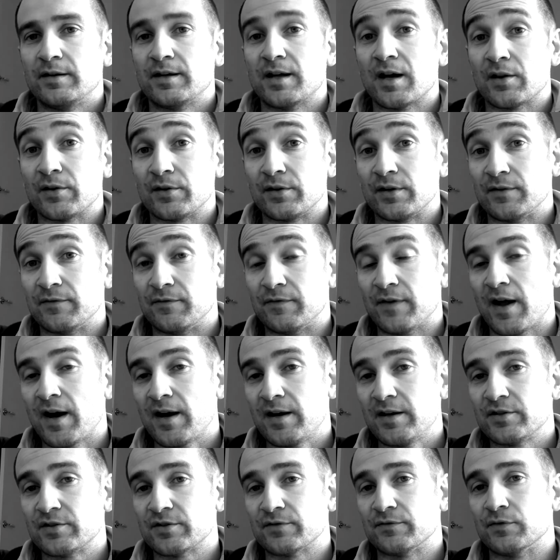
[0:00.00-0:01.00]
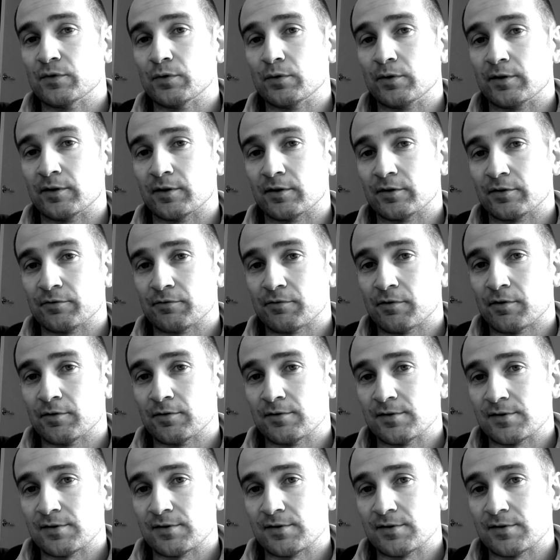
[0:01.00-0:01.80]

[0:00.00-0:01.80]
Now, the advantage of doing it on your own